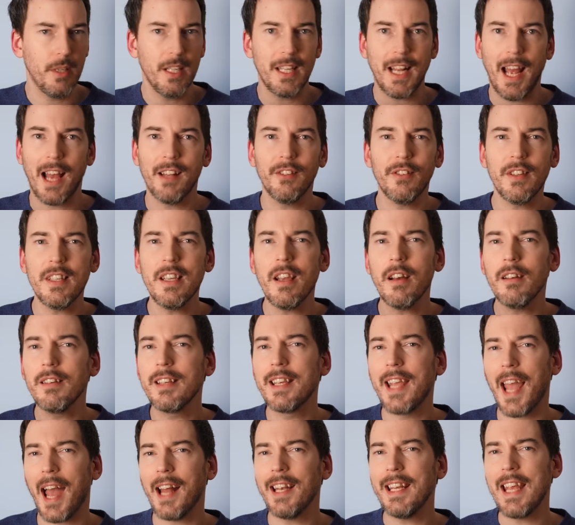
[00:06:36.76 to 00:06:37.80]
it has the
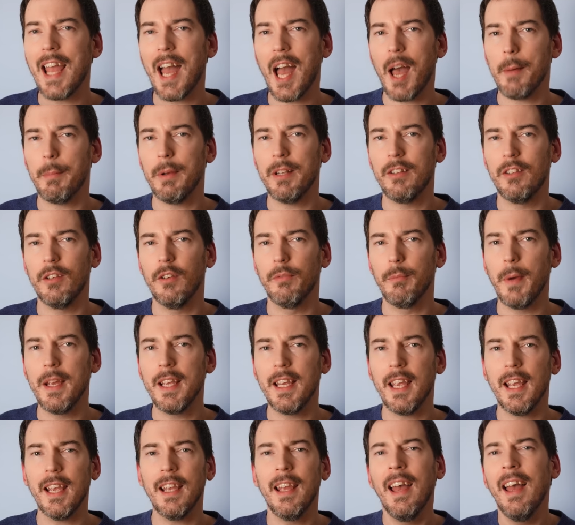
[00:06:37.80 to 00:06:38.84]
uncanny habit of
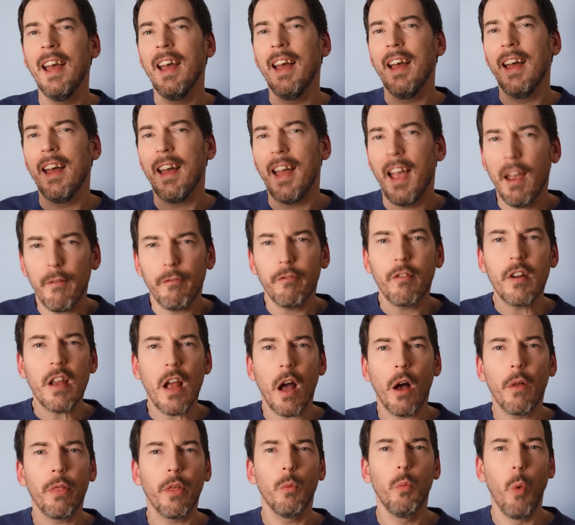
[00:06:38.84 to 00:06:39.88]
making every
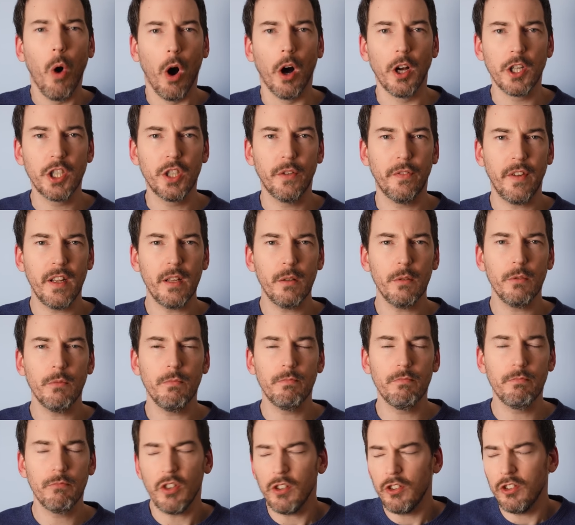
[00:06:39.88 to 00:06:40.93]
other watch feel
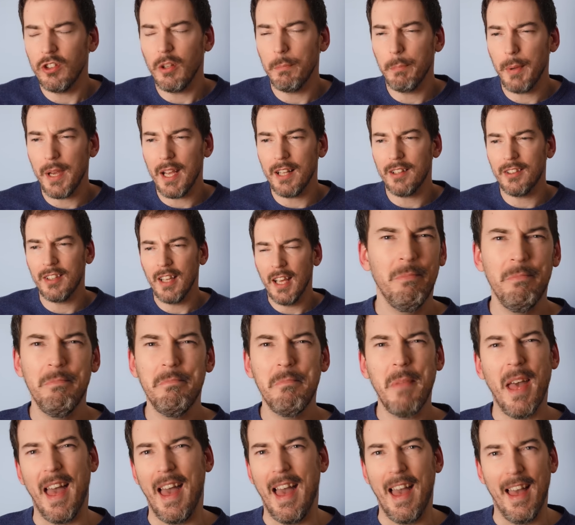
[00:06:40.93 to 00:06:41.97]
just a bit
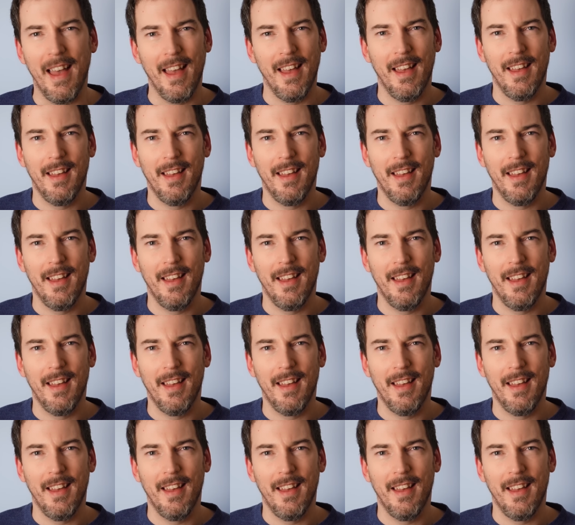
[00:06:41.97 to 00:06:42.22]
meh.